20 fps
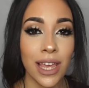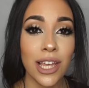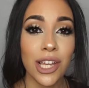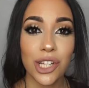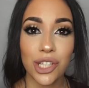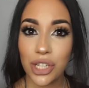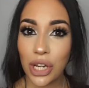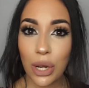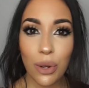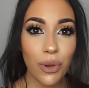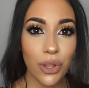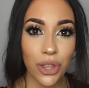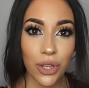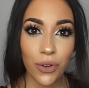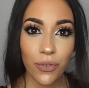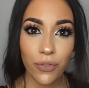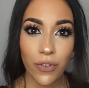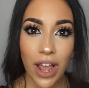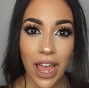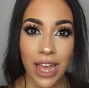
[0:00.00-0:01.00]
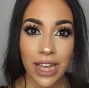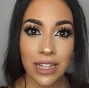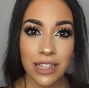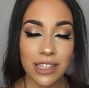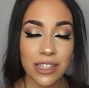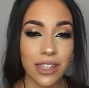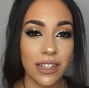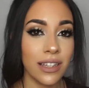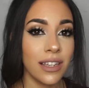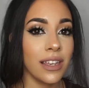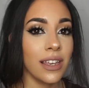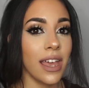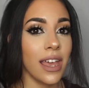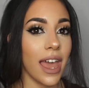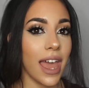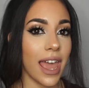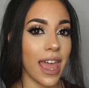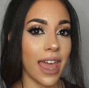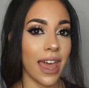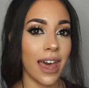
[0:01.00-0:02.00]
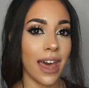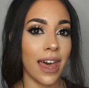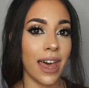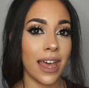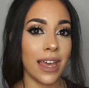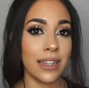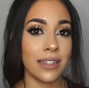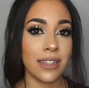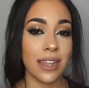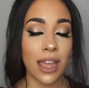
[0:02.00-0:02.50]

Share it with your friends and